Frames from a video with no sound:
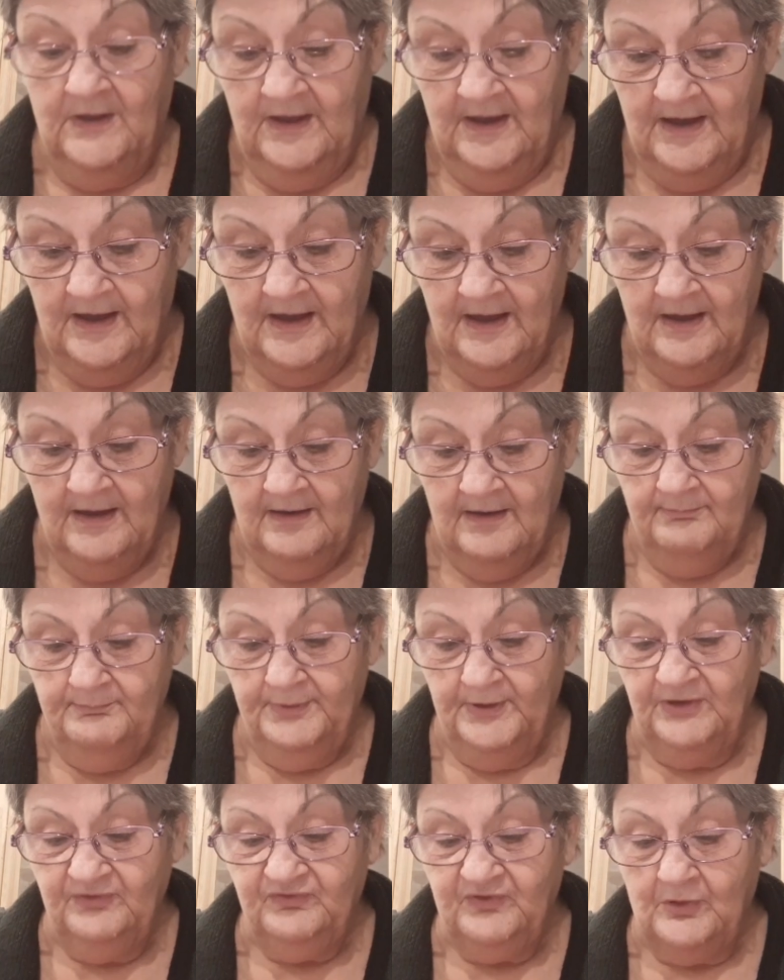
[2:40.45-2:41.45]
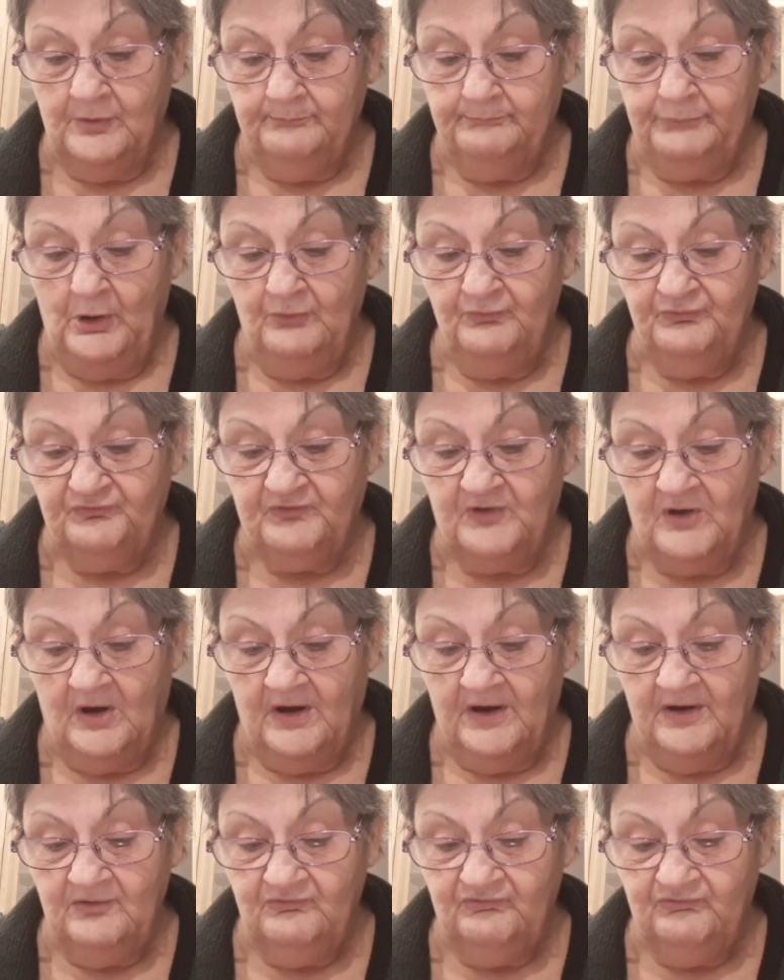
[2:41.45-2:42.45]
Uh, but they're
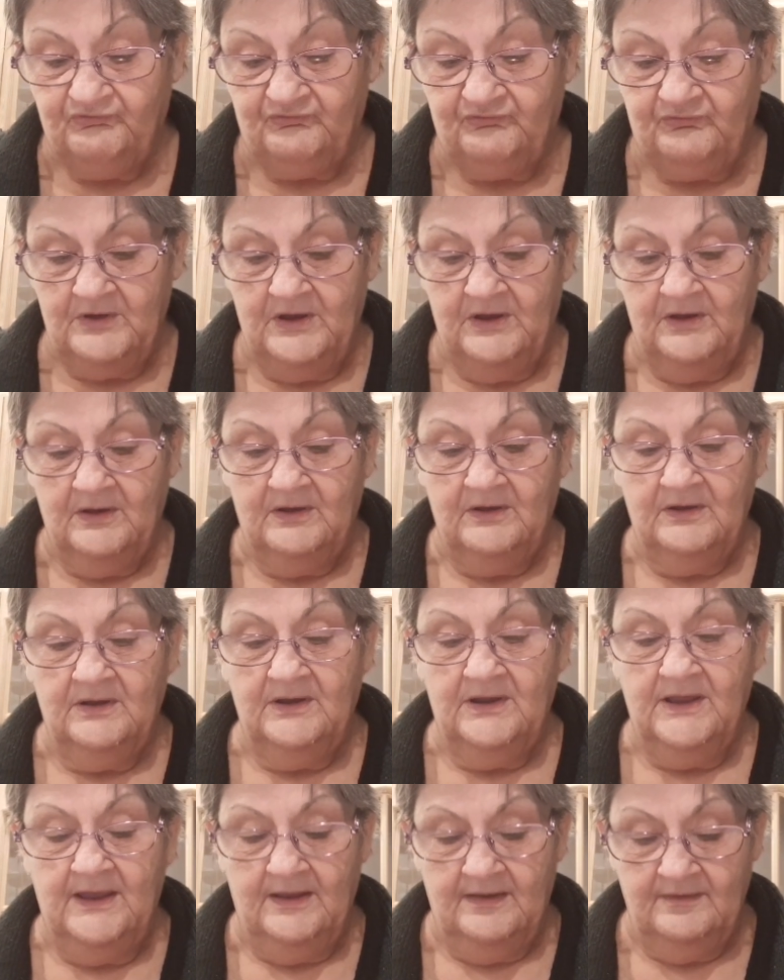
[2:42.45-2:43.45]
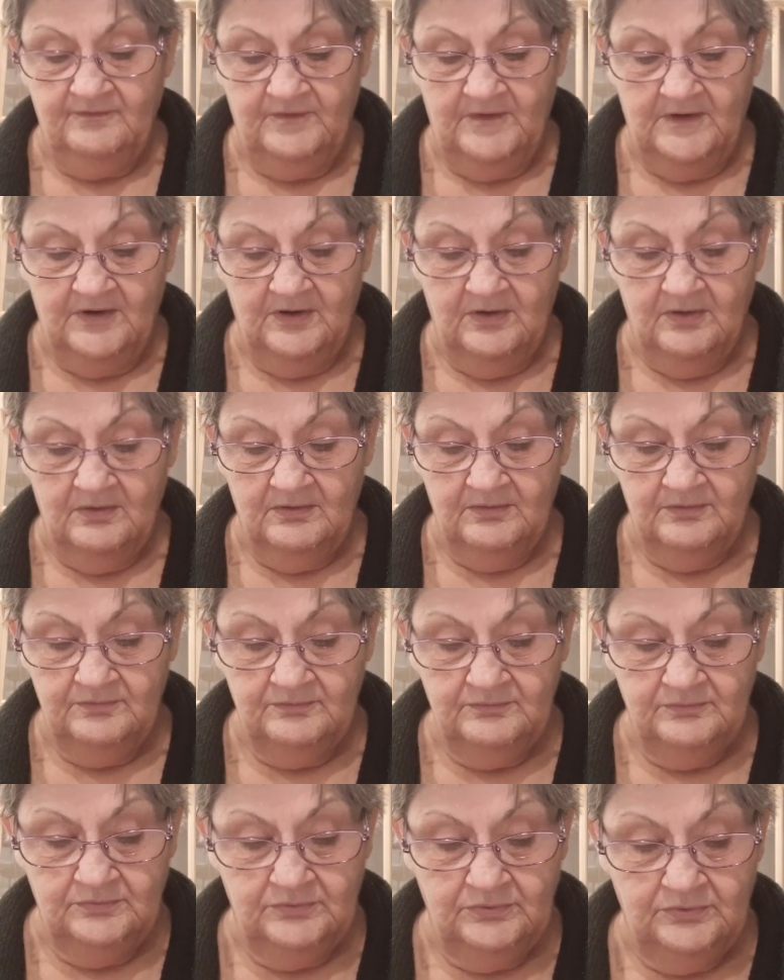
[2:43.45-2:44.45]
postcards, uh, and they're
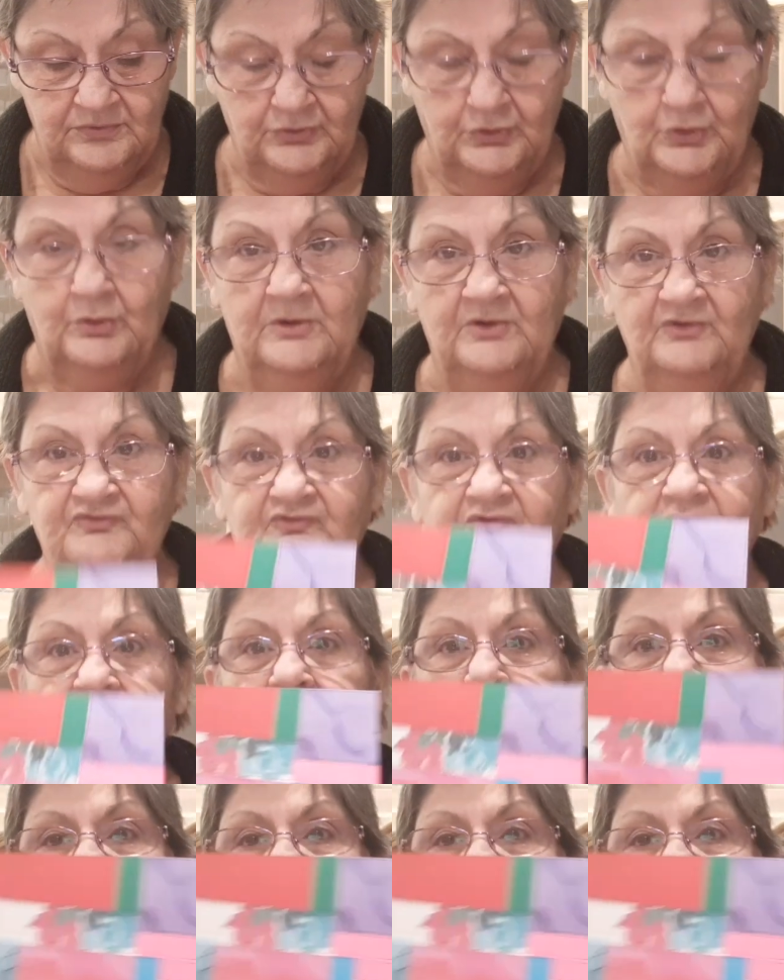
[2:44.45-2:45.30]
quilted